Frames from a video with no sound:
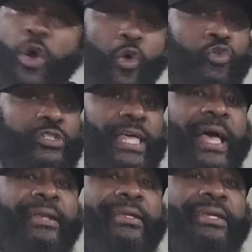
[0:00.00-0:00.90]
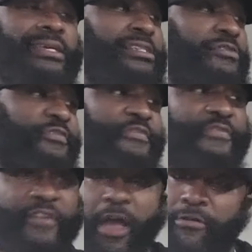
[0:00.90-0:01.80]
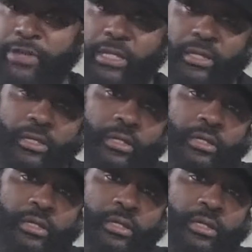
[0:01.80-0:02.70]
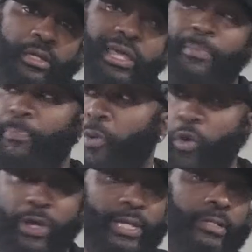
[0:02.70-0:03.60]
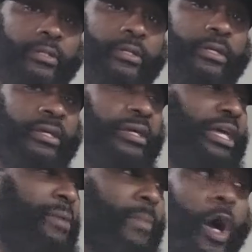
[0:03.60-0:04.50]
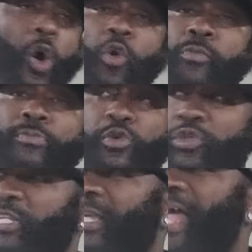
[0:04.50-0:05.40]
knows that he is very important in my whole music